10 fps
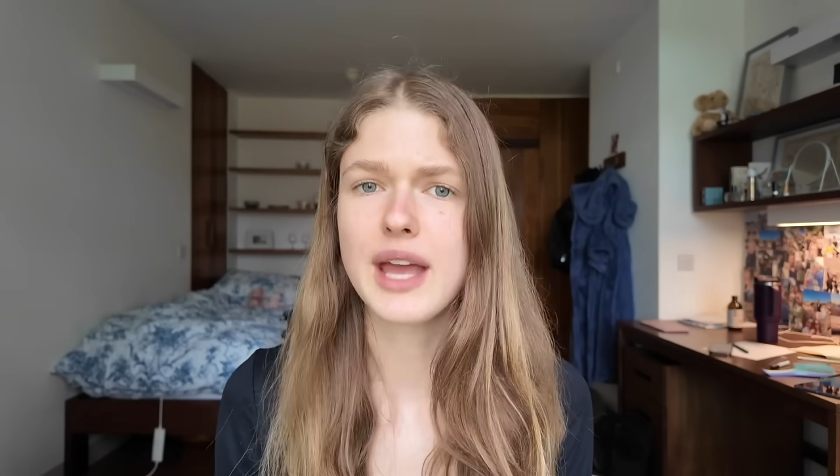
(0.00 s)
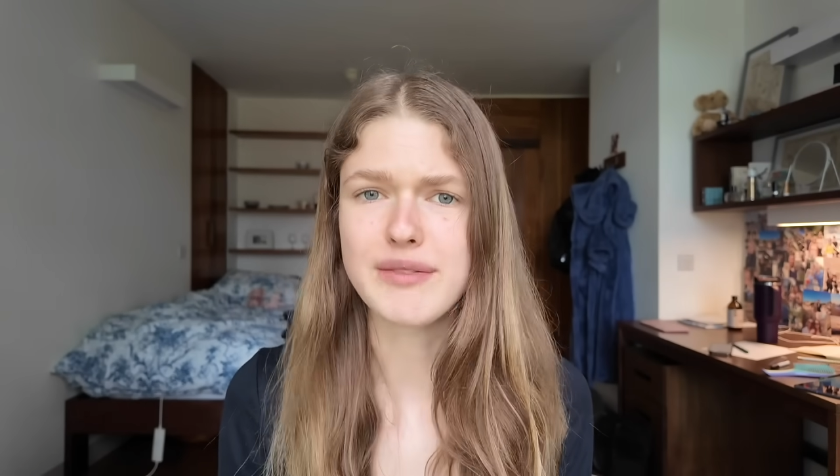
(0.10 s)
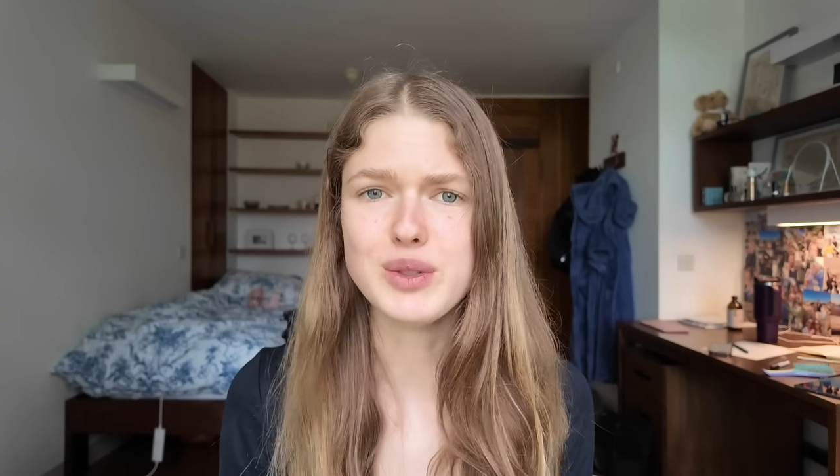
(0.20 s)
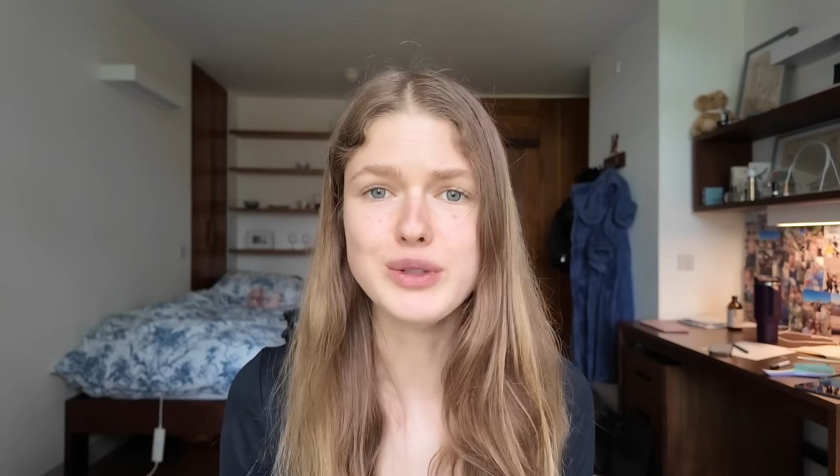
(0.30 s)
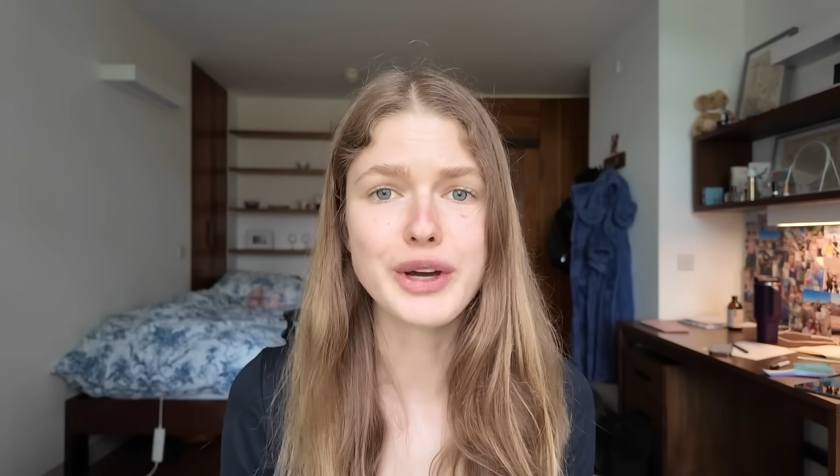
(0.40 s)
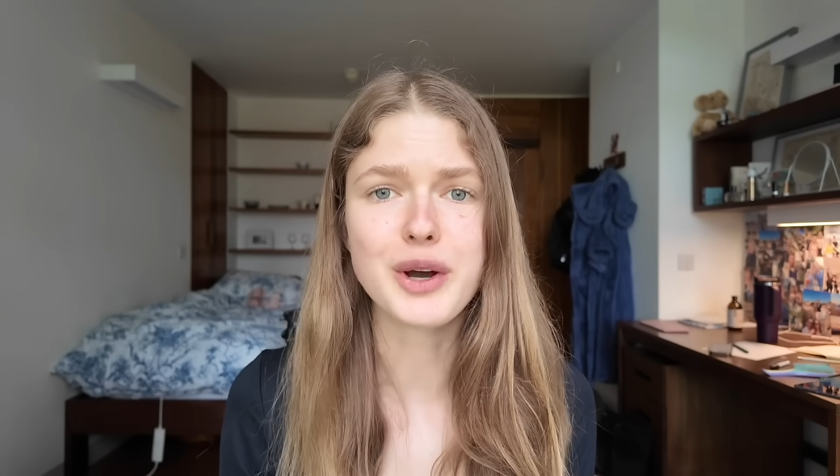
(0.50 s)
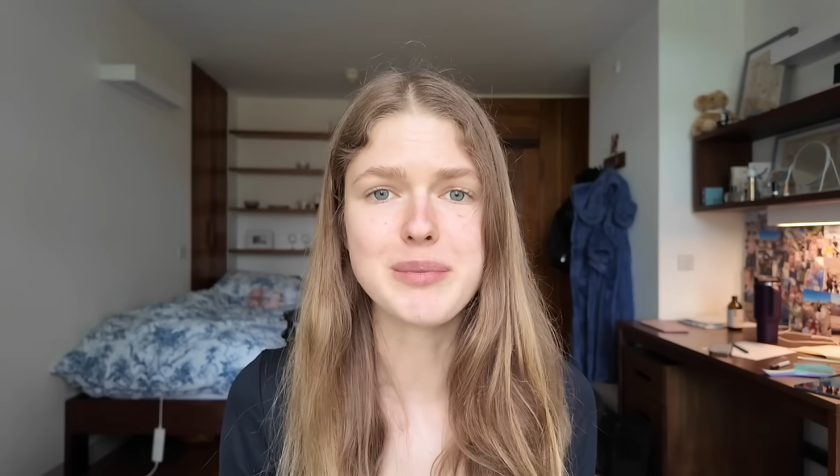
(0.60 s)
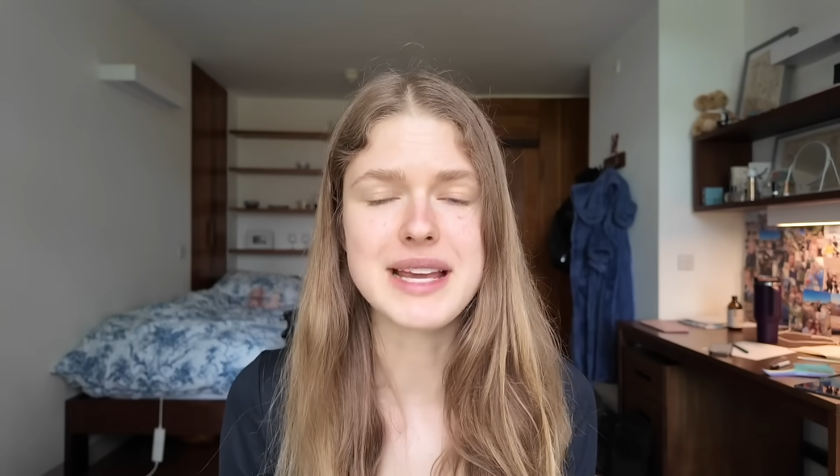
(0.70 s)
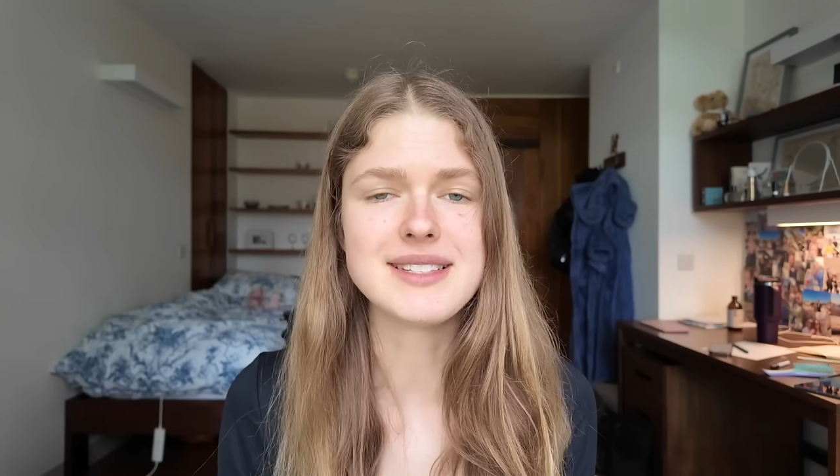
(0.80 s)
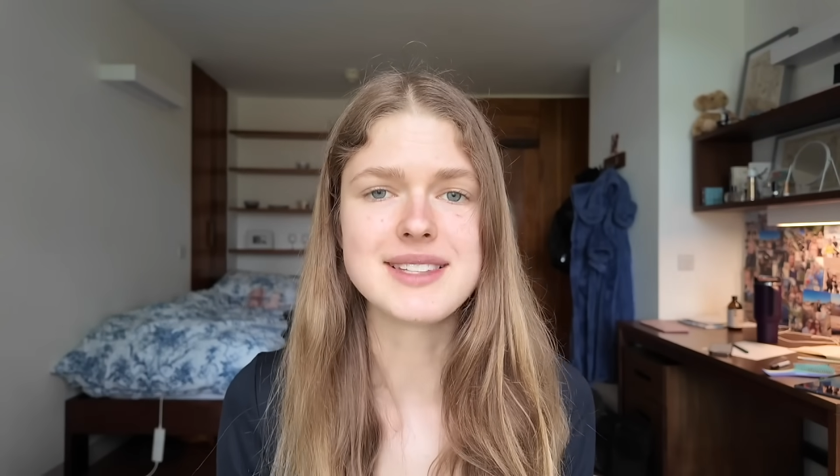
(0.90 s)
If you look on
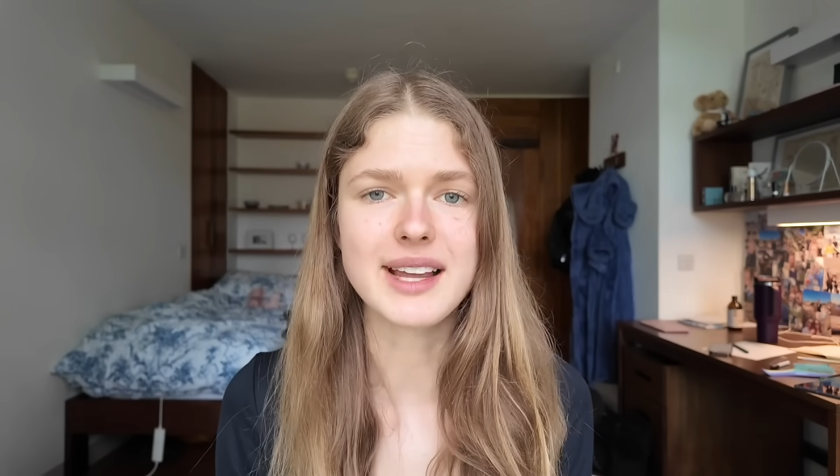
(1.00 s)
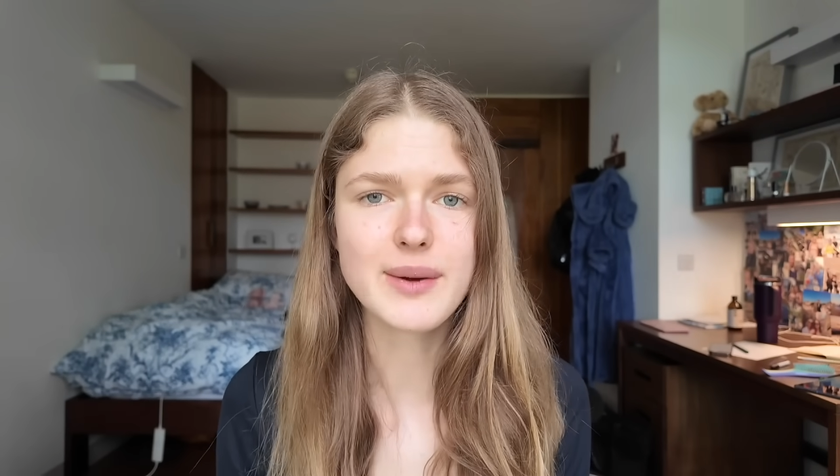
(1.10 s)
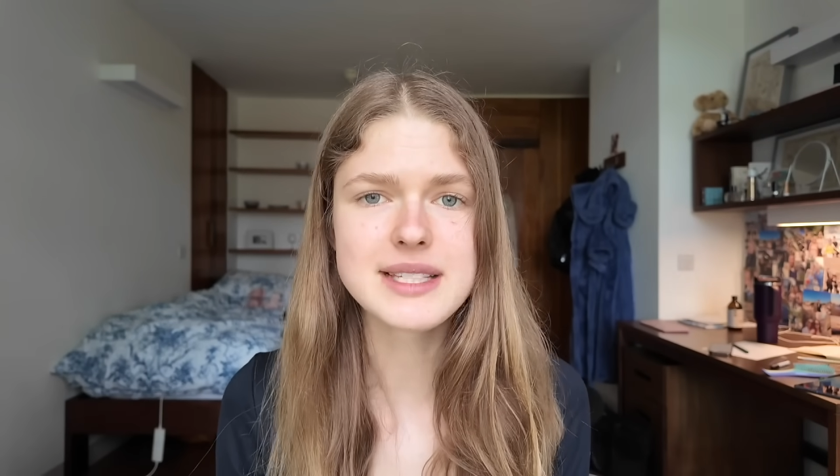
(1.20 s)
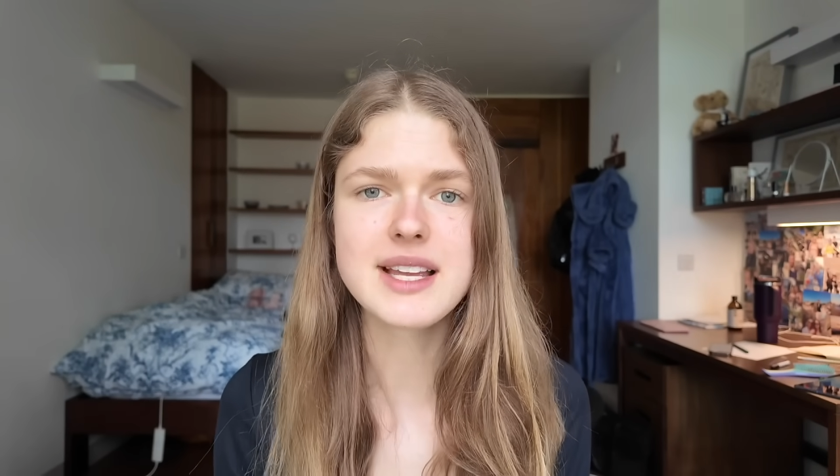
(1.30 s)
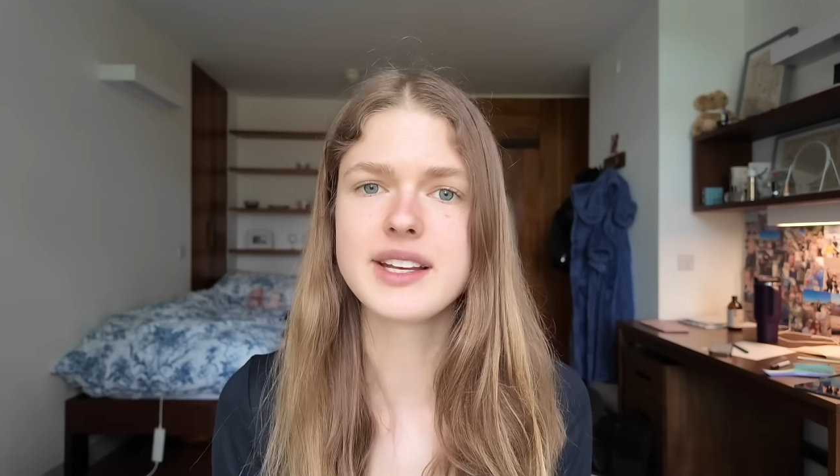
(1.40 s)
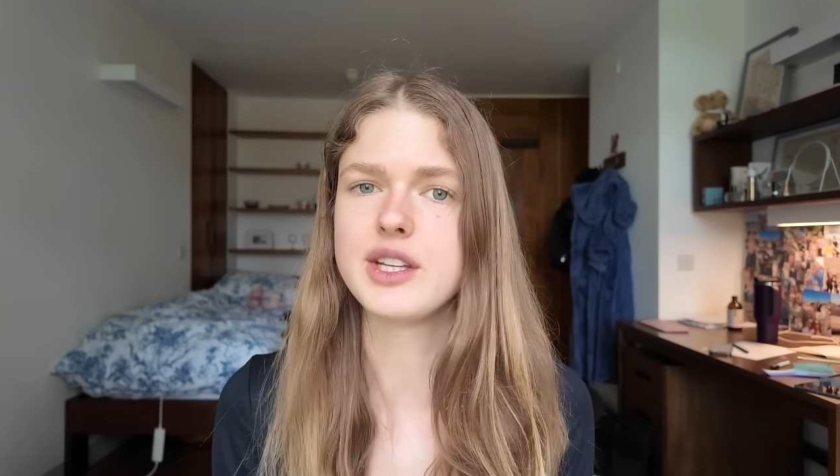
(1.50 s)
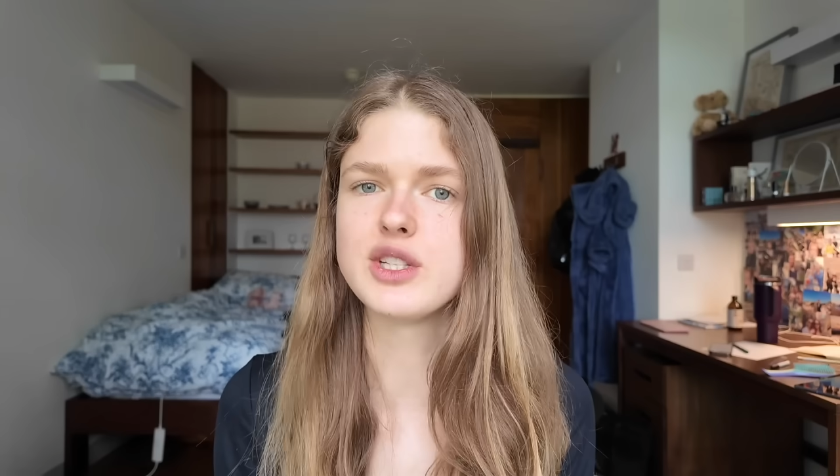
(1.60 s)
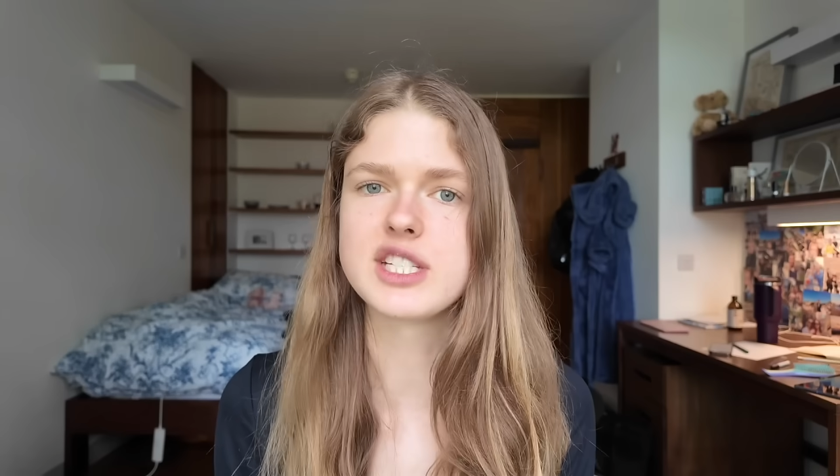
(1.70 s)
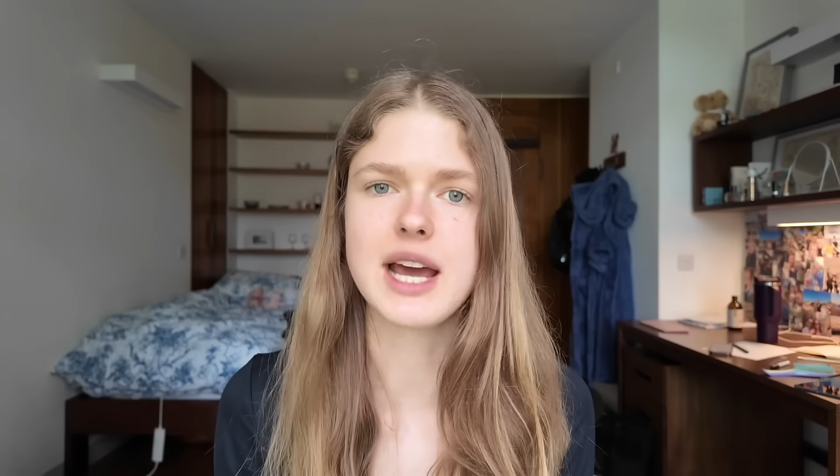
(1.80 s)
places like Quizlet and you just